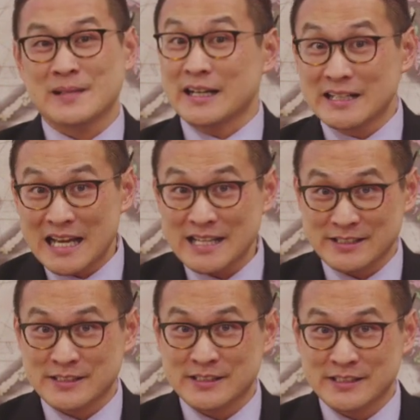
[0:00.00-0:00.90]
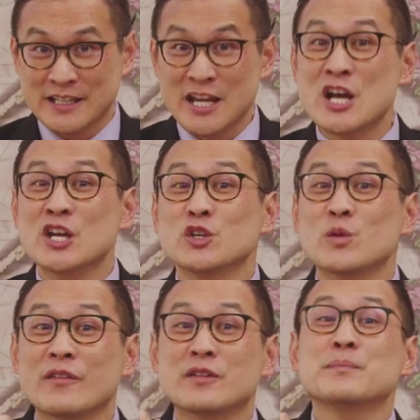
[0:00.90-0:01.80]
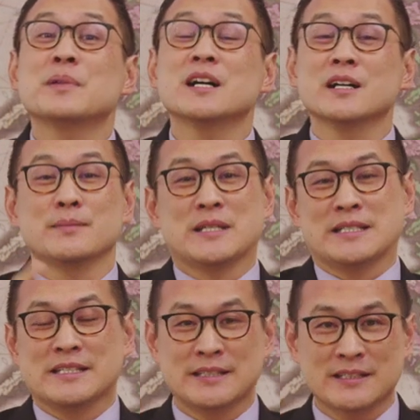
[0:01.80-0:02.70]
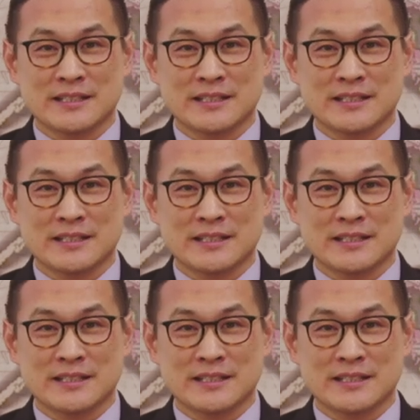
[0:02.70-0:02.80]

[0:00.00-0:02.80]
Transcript: unless you have a permit.